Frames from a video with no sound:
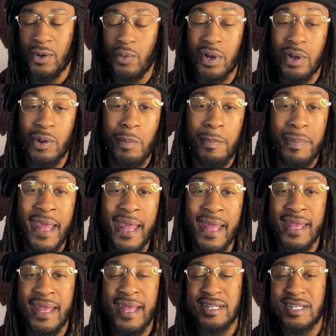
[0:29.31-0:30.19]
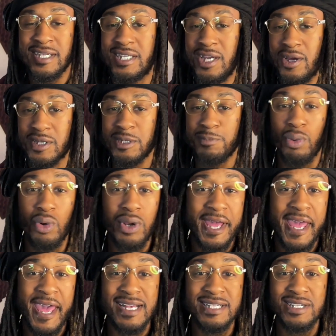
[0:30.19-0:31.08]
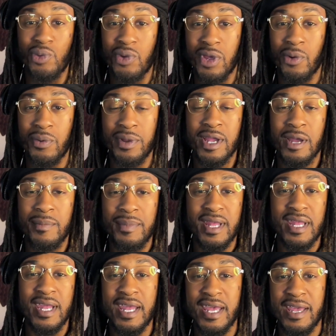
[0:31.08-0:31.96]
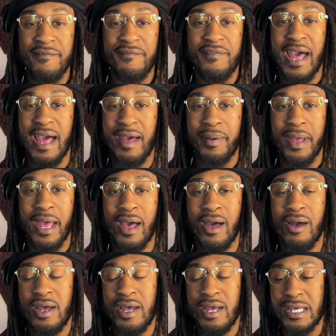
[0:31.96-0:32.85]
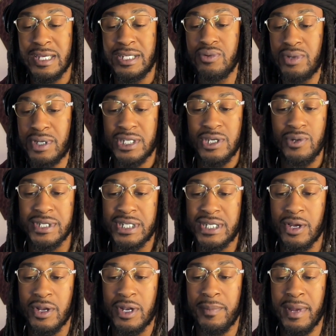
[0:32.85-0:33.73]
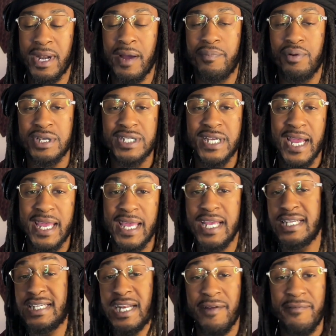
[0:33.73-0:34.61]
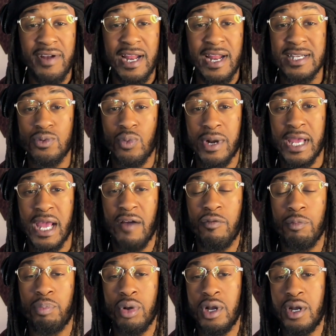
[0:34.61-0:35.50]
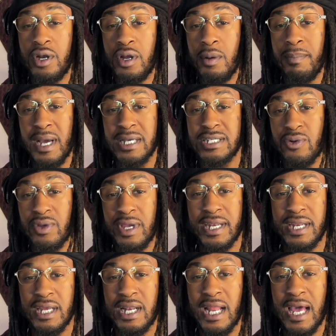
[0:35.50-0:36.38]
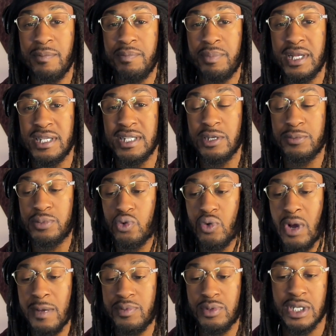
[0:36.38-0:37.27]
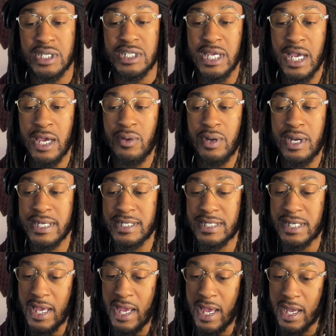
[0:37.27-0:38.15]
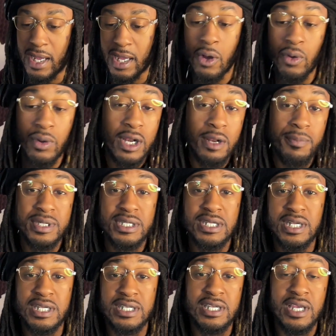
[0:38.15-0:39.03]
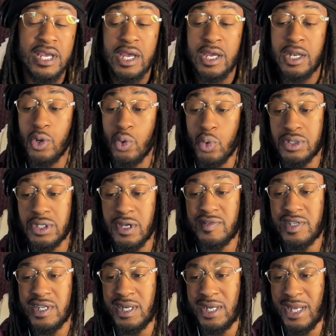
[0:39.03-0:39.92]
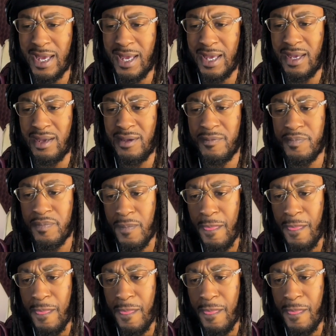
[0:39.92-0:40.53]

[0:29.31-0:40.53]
Welcome back to Sheldon's Bullet Gas Studio, where we come to kick it, vibe out, and shoot this shit with Sheldon. Man, I appreciate each and every last one of y'all for pulling up. Make sure you hit that like button, subscribe to the channel. Let's go and get up into this news of today.